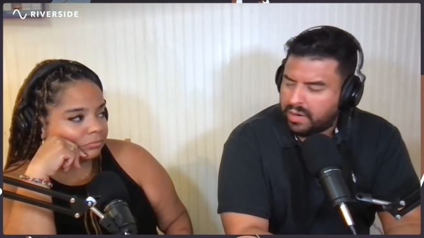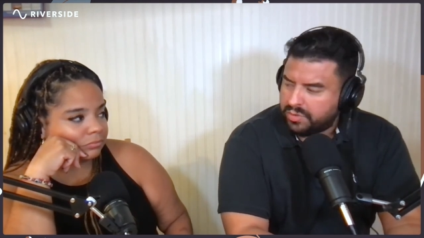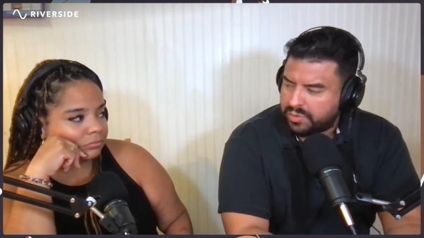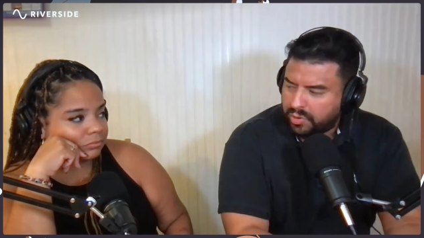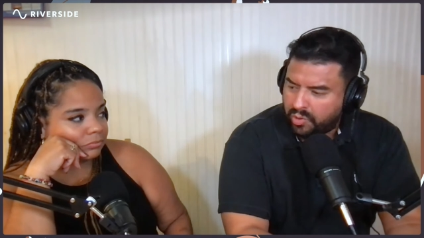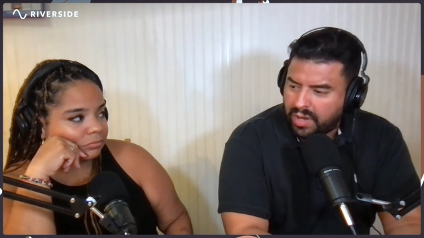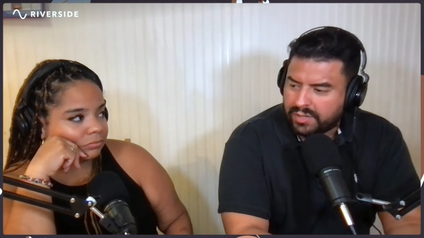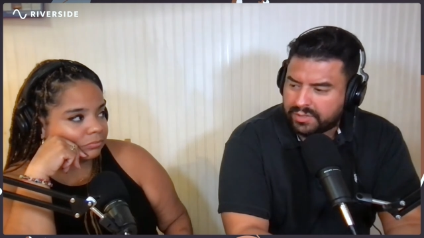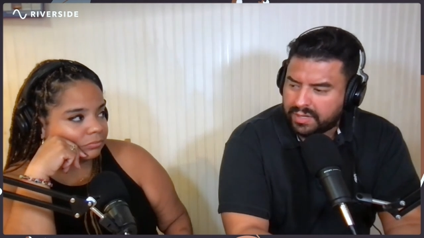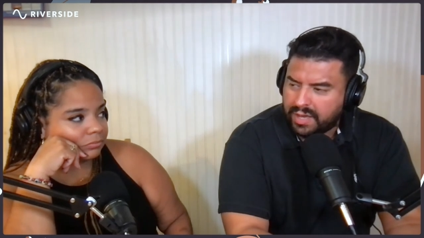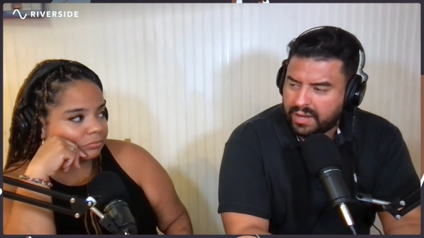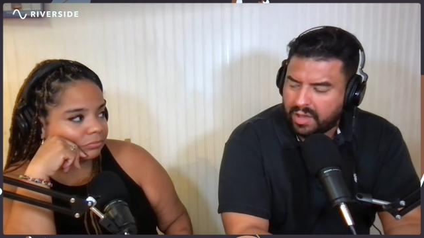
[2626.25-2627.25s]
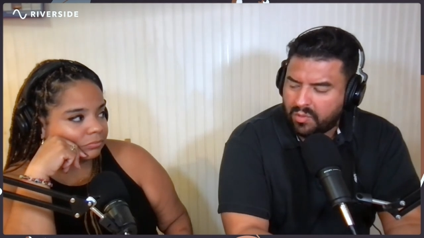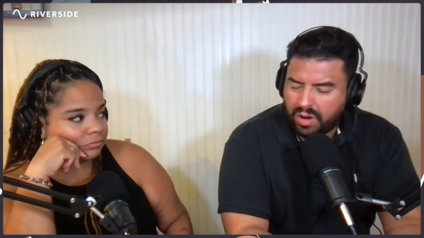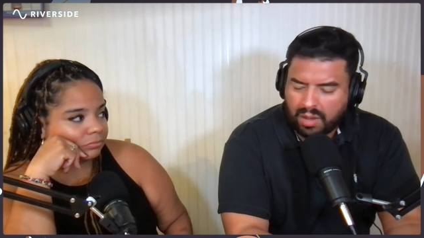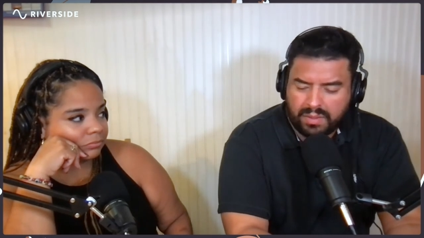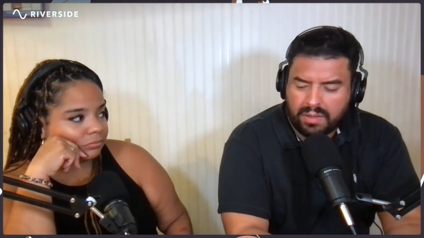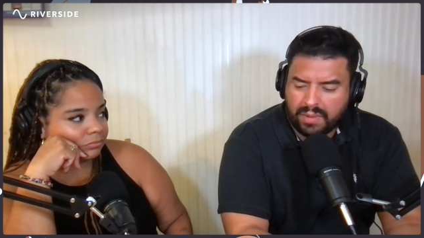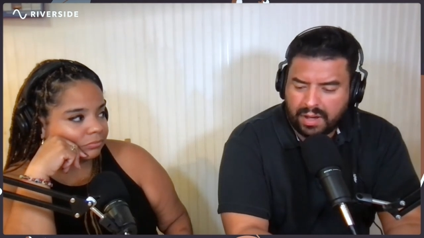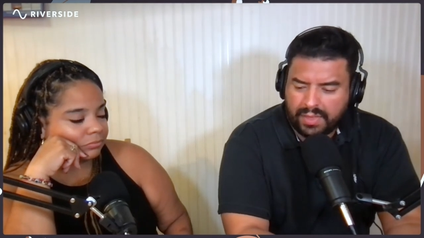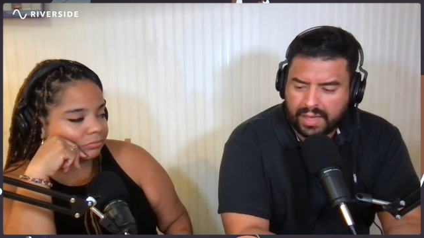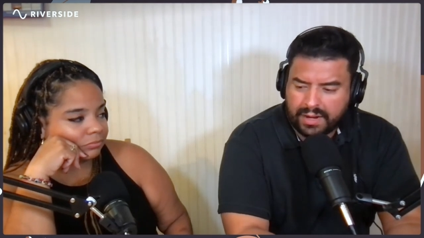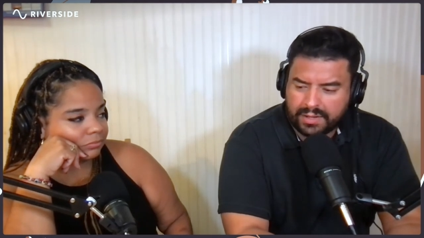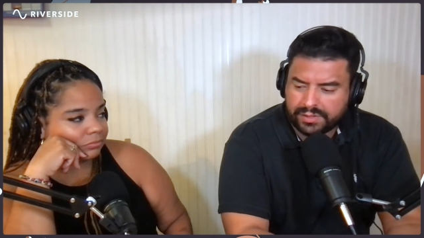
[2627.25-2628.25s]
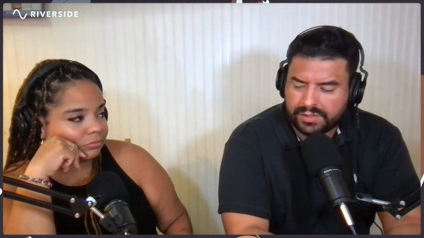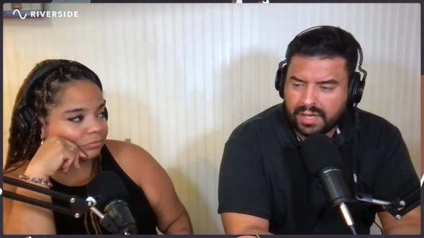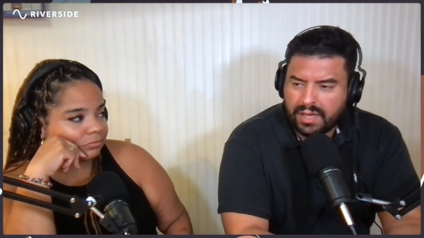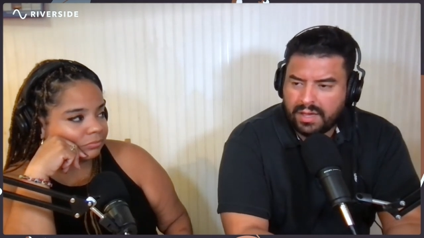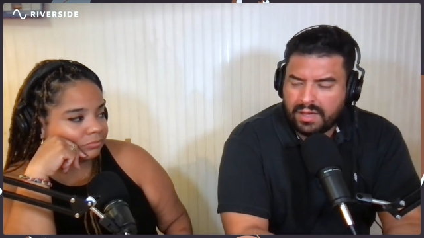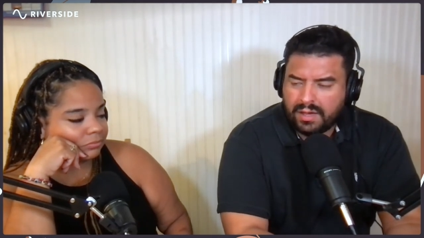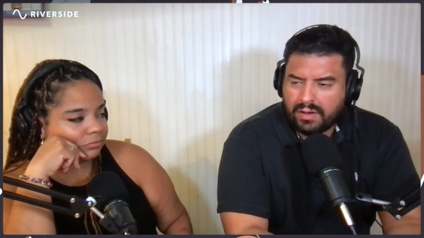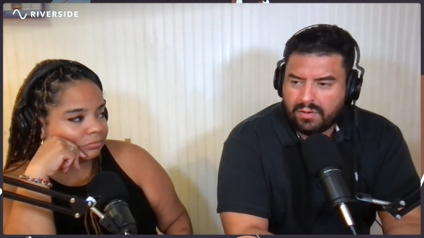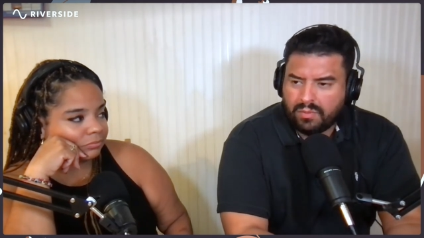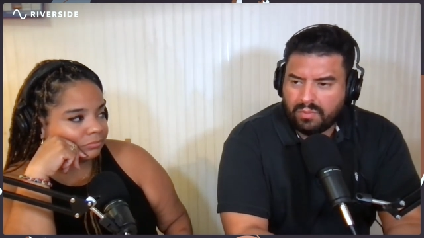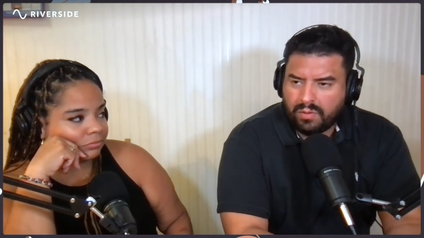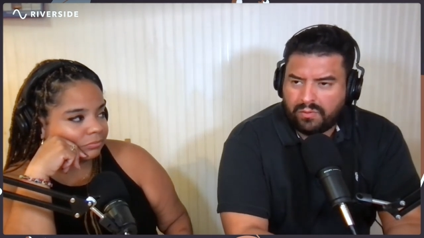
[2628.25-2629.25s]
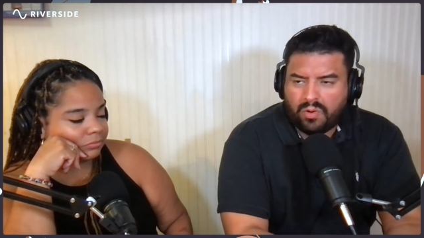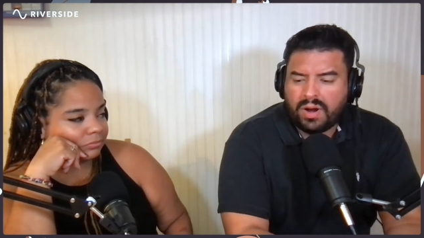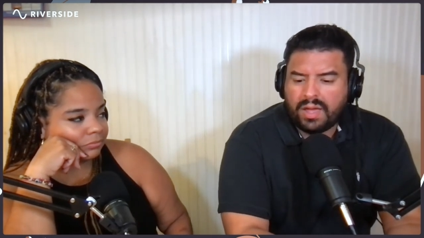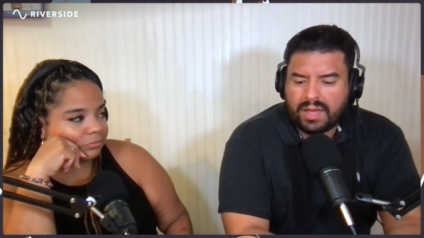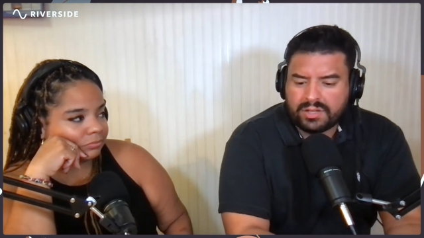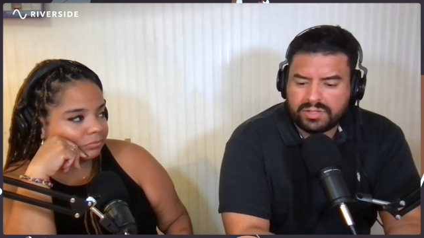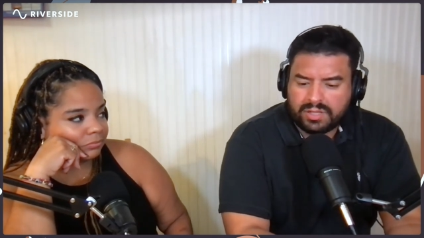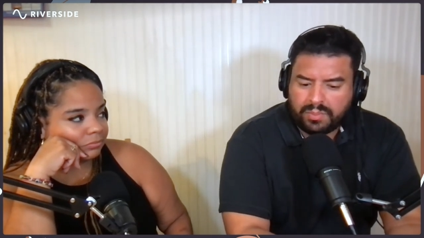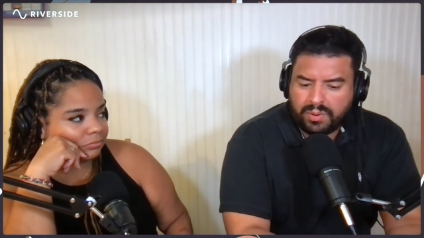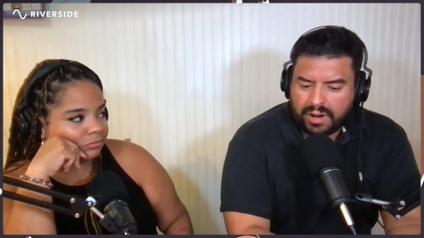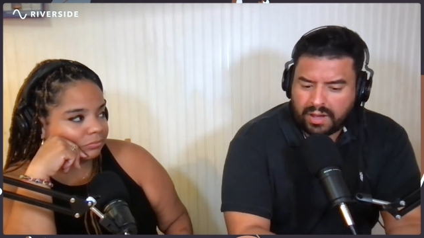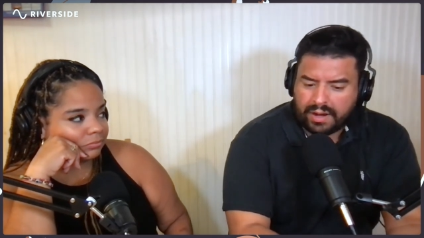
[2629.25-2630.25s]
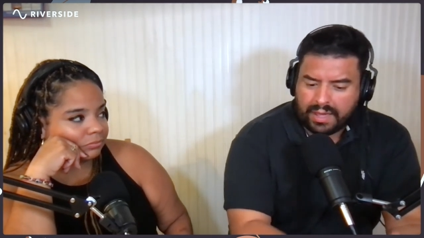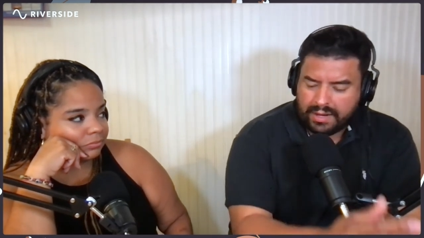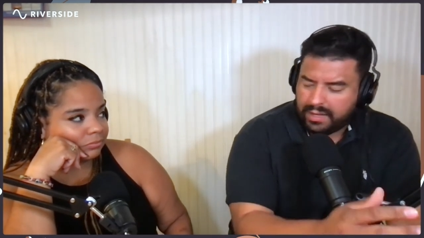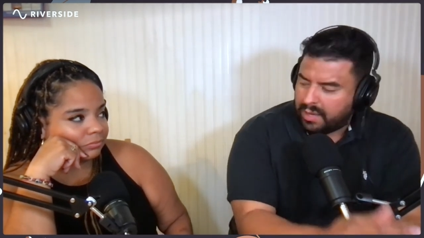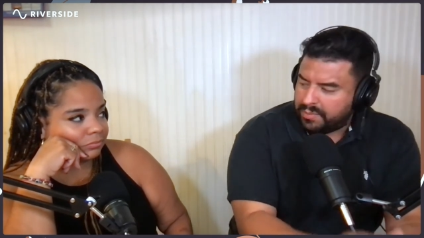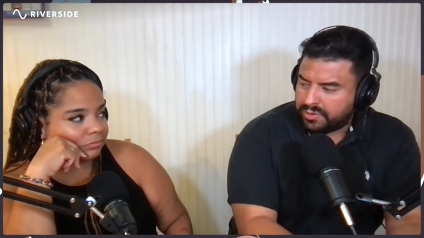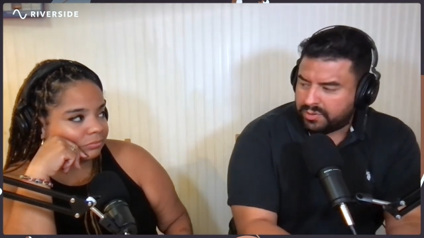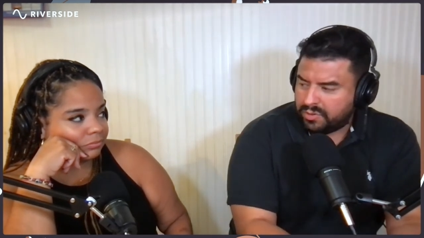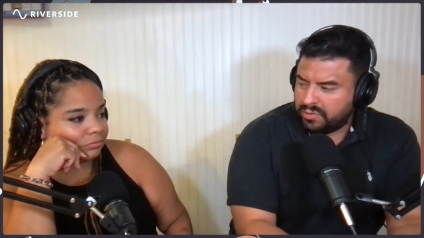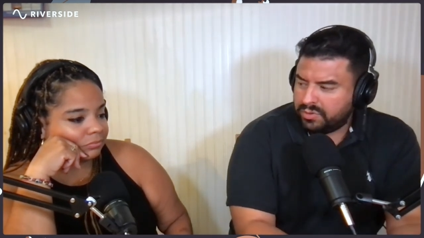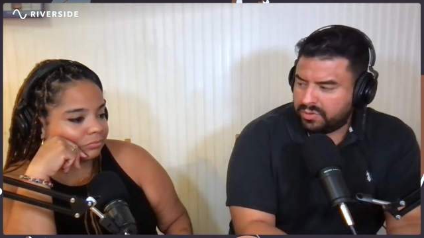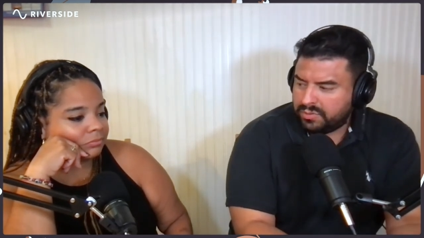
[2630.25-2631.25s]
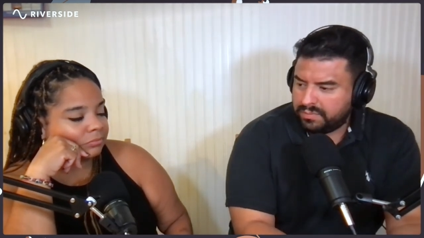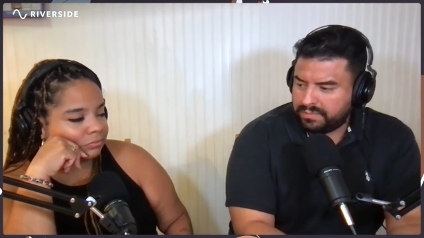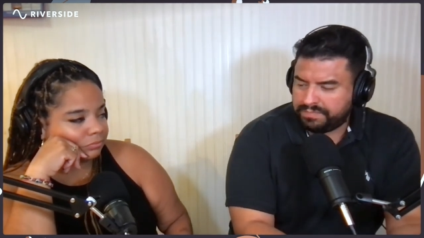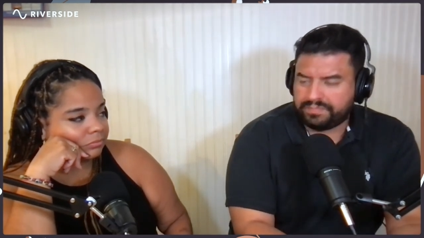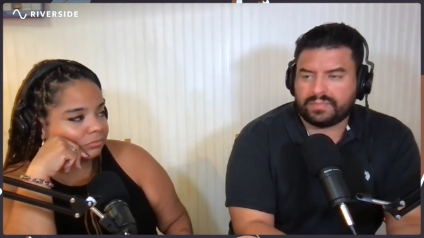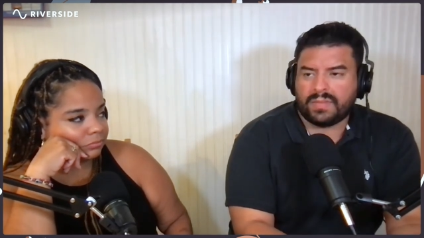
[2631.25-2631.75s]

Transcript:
Speaker 1: I was procrastinating. And what I mean by that is before I actually put out any episodes, mm-hmm.